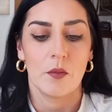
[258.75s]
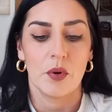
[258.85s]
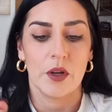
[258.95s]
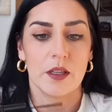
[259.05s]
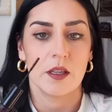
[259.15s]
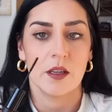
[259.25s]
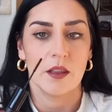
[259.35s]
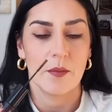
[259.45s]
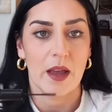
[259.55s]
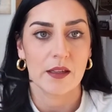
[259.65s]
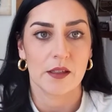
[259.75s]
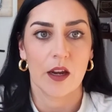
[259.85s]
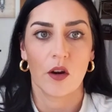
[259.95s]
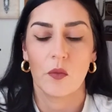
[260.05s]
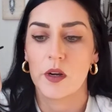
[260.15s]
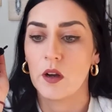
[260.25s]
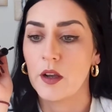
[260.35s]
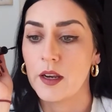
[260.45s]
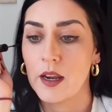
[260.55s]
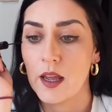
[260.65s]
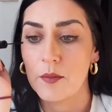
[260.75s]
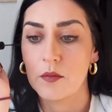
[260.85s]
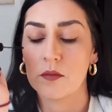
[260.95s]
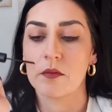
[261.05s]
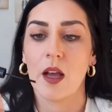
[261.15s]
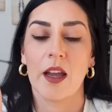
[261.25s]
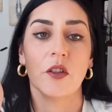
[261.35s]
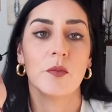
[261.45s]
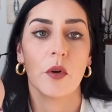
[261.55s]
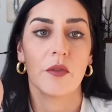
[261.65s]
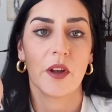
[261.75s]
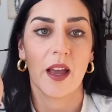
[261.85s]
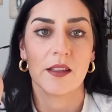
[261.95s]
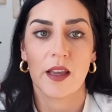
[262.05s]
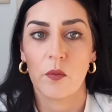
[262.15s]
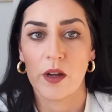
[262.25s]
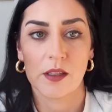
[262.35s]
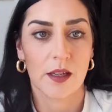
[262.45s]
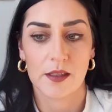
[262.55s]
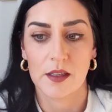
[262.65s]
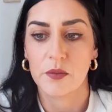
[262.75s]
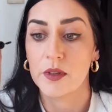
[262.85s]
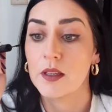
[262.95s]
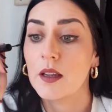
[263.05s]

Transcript: put the mascara one on, and I do both eyes at once because this one,